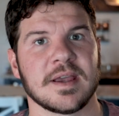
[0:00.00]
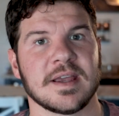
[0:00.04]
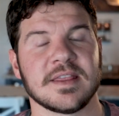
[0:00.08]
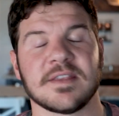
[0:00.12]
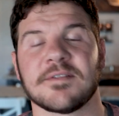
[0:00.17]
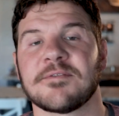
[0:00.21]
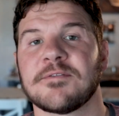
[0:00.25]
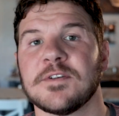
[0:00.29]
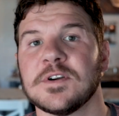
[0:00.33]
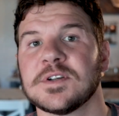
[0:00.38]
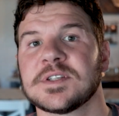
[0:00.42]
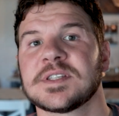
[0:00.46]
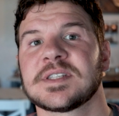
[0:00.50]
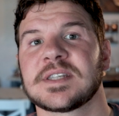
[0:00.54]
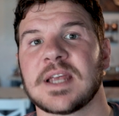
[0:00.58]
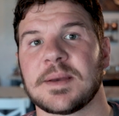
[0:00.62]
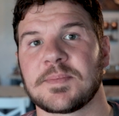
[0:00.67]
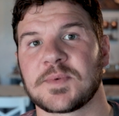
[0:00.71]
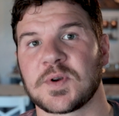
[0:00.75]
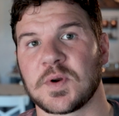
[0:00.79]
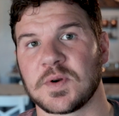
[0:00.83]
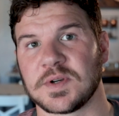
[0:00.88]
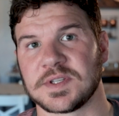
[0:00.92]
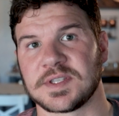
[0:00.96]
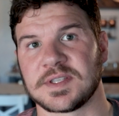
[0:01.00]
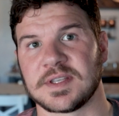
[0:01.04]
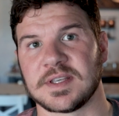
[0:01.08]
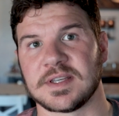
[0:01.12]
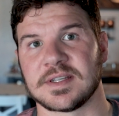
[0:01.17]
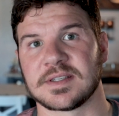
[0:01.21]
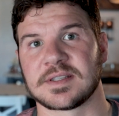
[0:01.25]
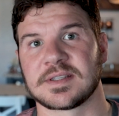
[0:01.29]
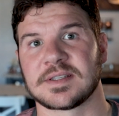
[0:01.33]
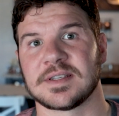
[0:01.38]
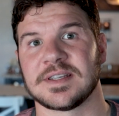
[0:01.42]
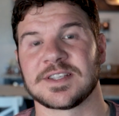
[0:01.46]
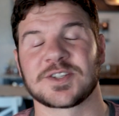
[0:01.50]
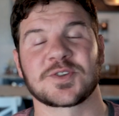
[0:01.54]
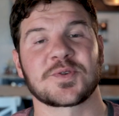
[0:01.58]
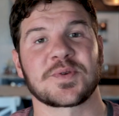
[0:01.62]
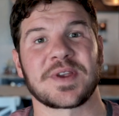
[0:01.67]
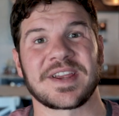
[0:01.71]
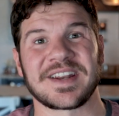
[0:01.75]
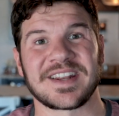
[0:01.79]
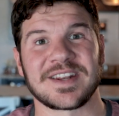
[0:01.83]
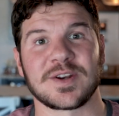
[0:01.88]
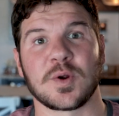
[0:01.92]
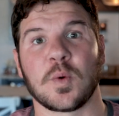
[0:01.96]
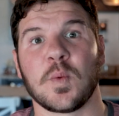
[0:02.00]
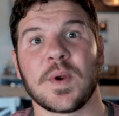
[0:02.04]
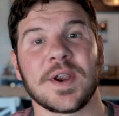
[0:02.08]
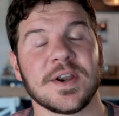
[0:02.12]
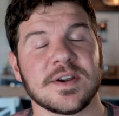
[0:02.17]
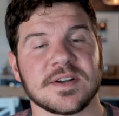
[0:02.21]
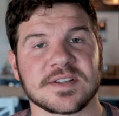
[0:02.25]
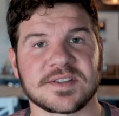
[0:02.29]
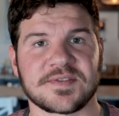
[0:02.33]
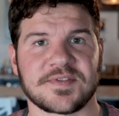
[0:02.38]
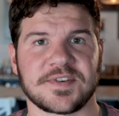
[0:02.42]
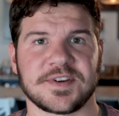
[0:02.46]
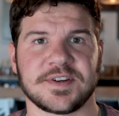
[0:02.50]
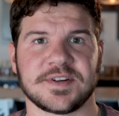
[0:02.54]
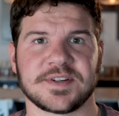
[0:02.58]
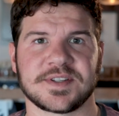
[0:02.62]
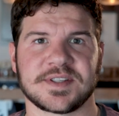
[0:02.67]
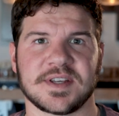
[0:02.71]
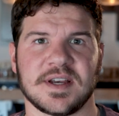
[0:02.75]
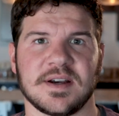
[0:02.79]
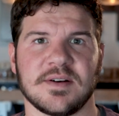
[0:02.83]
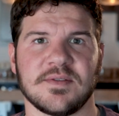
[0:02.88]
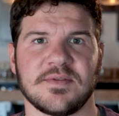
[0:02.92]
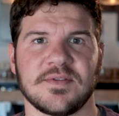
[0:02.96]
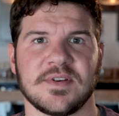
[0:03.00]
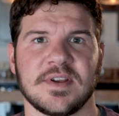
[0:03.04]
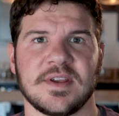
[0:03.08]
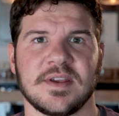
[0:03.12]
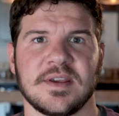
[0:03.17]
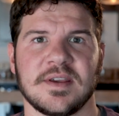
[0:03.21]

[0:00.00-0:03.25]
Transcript: And the first step towards this is creating awareness for yourself.